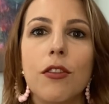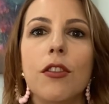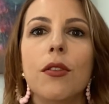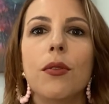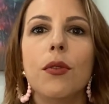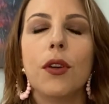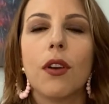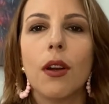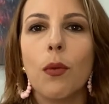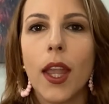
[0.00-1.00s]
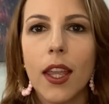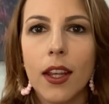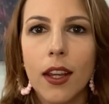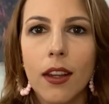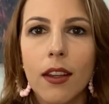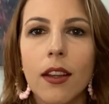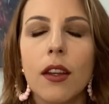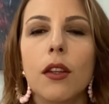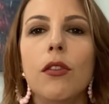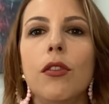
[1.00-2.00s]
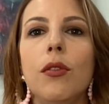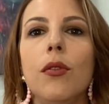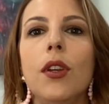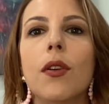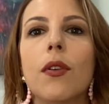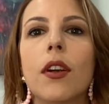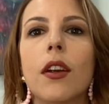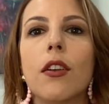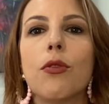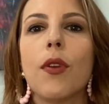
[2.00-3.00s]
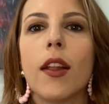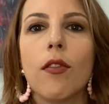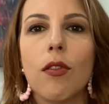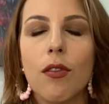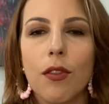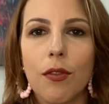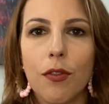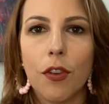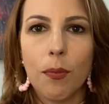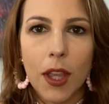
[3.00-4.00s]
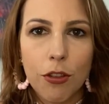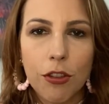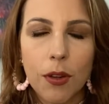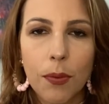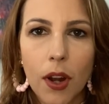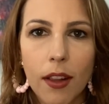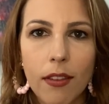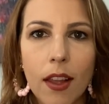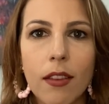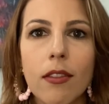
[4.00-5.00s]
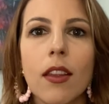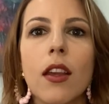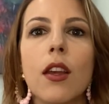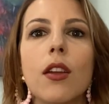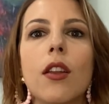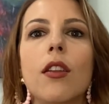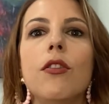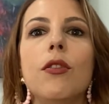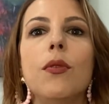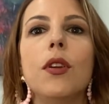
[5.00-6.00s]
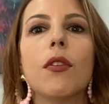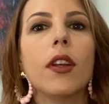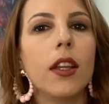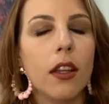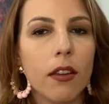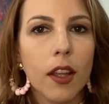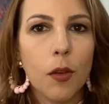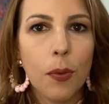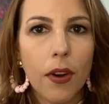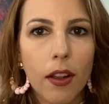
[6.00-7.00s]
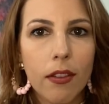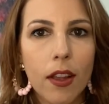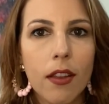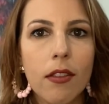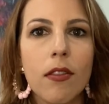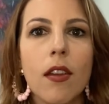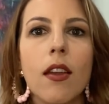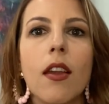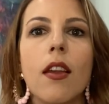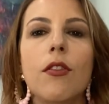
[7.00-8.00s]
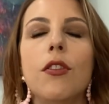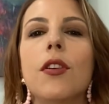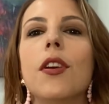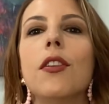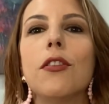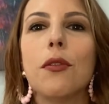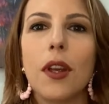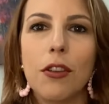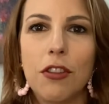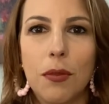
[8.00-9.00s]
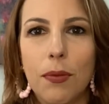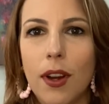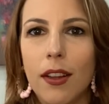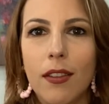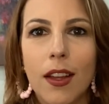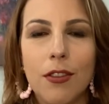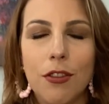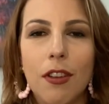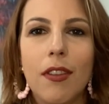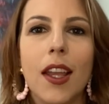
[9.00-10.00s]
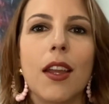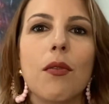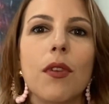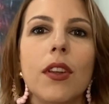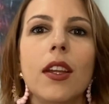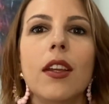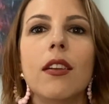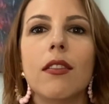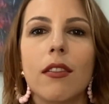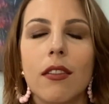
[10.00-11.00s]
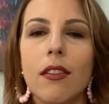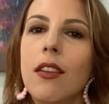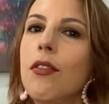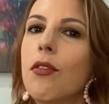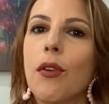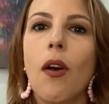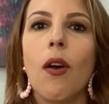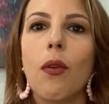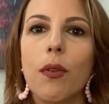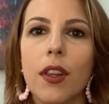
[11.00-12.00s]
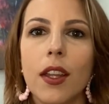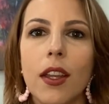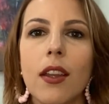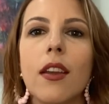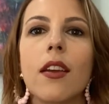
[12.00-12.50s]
to your awakening, to your transformation process, to your healing process, to your integration process. She's saying these are all really,